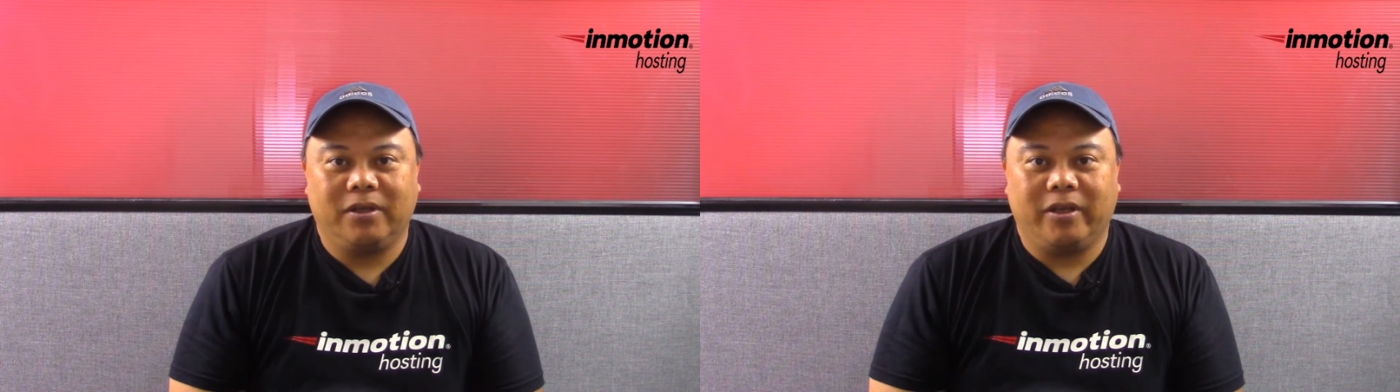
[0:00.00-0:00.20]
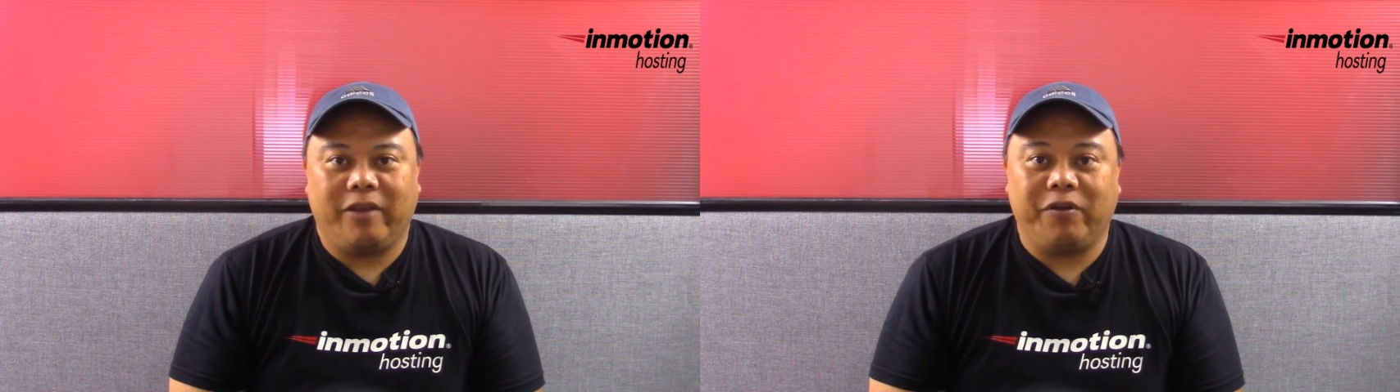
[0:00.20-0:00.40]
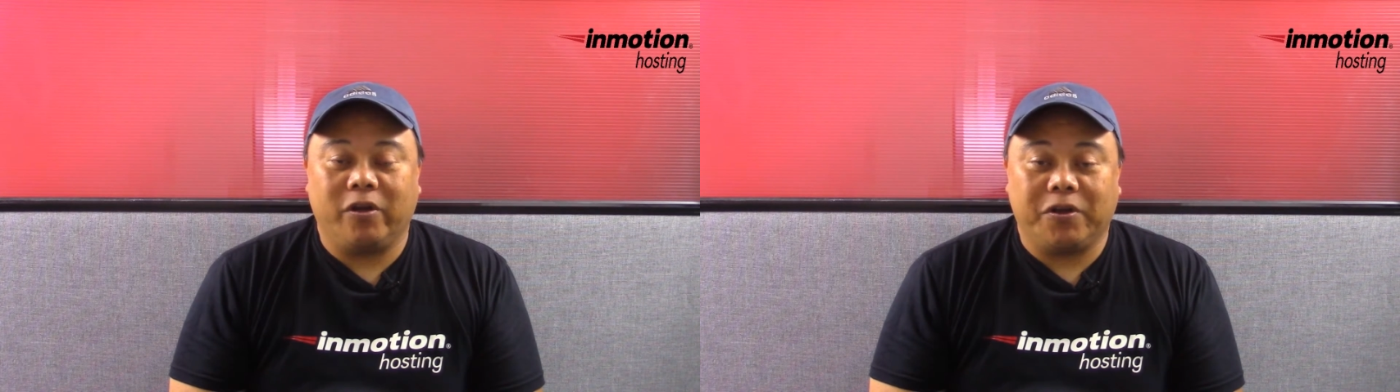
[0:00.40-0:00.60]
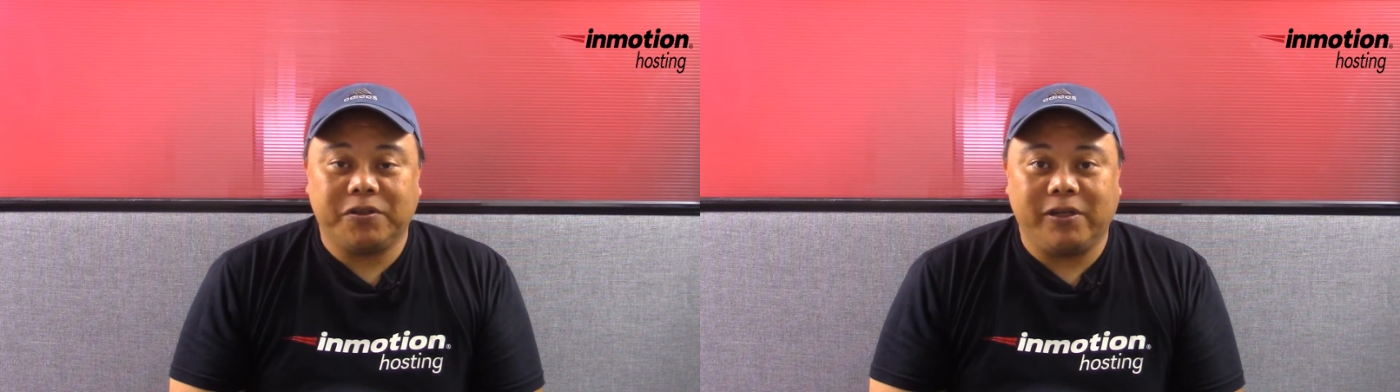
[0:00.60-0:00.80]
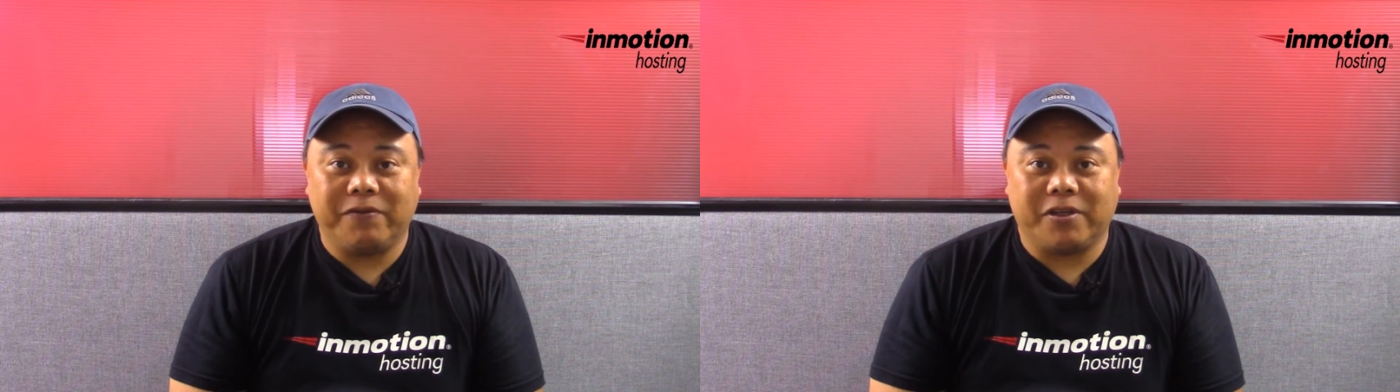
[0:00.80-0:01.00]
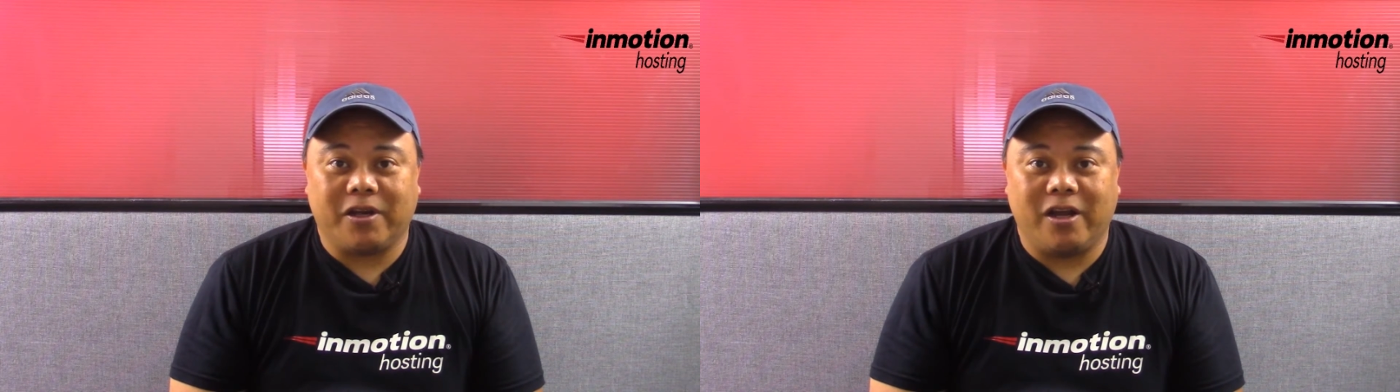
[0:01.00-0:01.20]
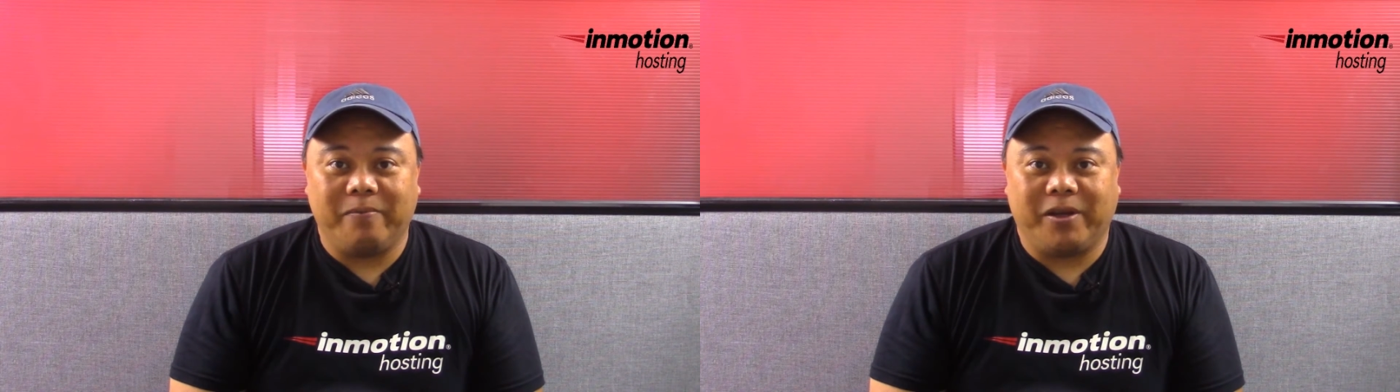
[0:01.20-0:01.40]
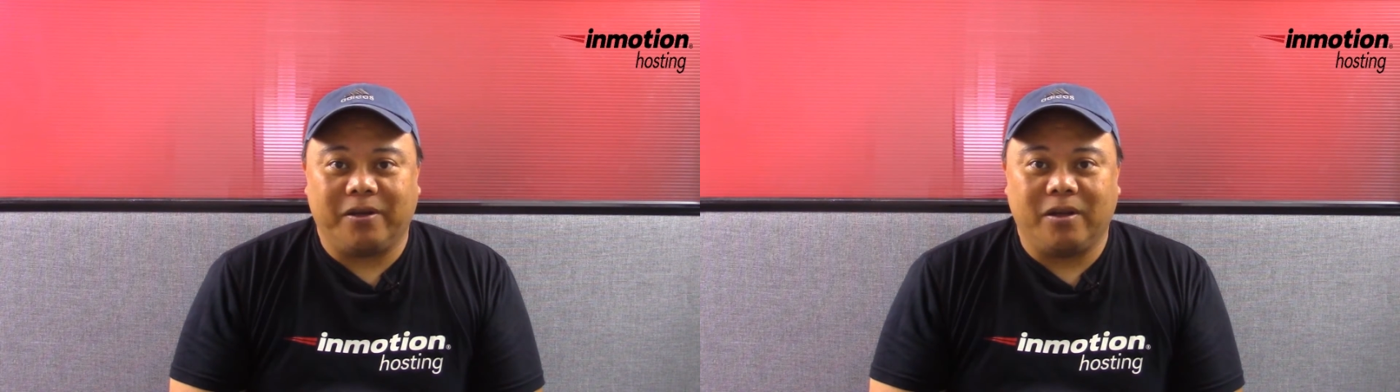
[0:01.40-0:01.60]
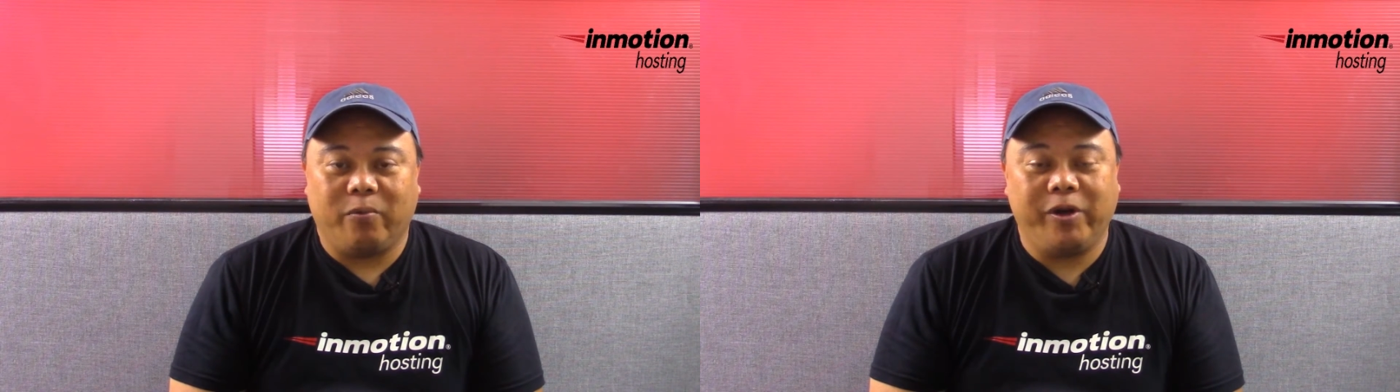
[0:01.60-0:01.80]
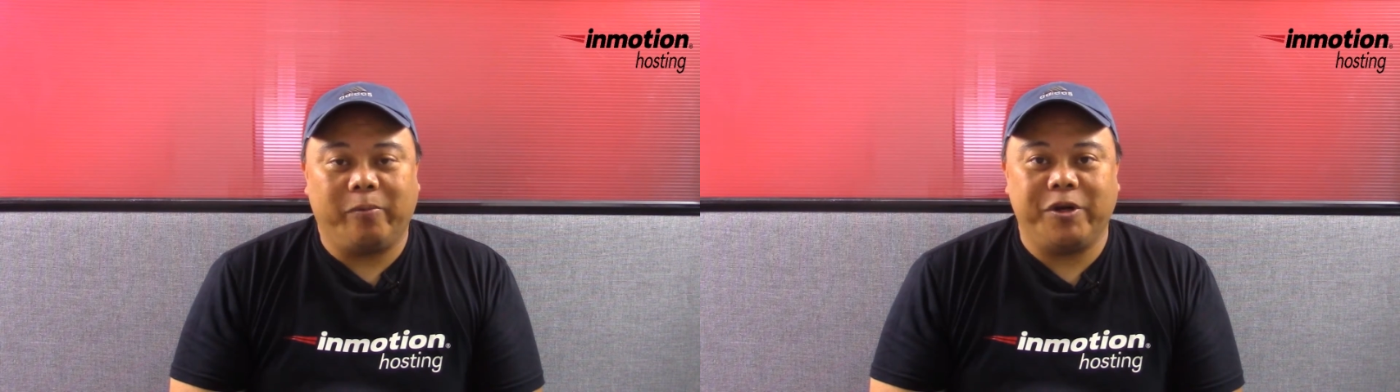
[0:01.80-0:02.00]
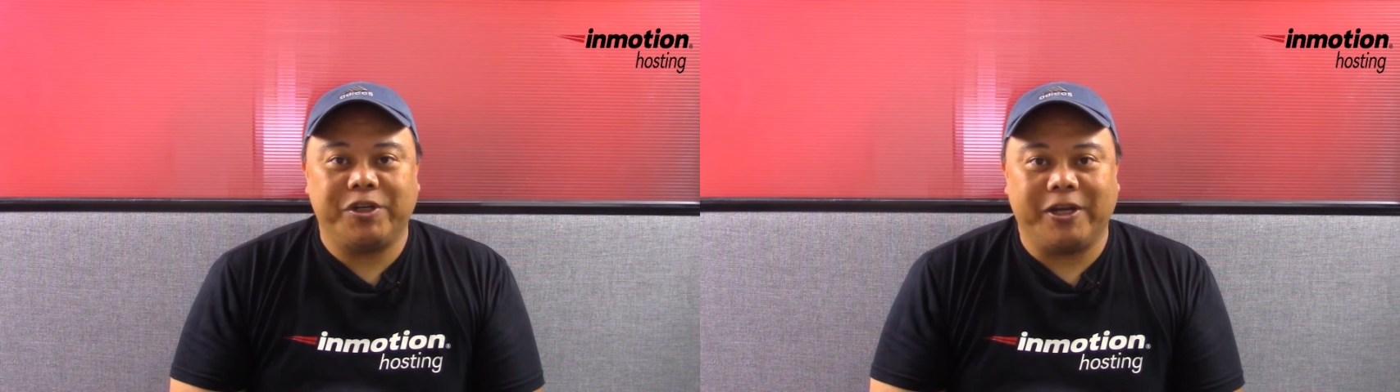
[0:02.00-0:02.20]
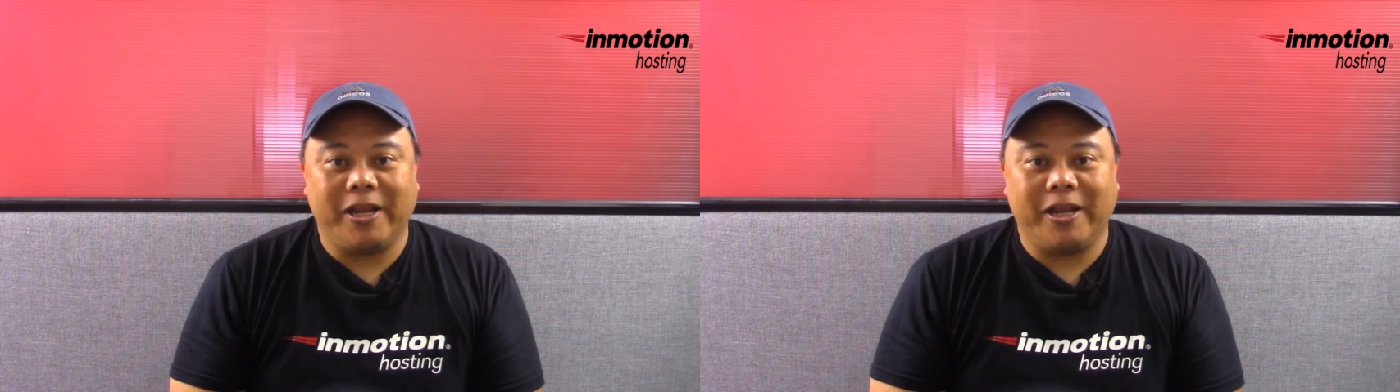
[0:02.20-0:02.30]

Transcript: If you could also leave us a comment, we'd appreciate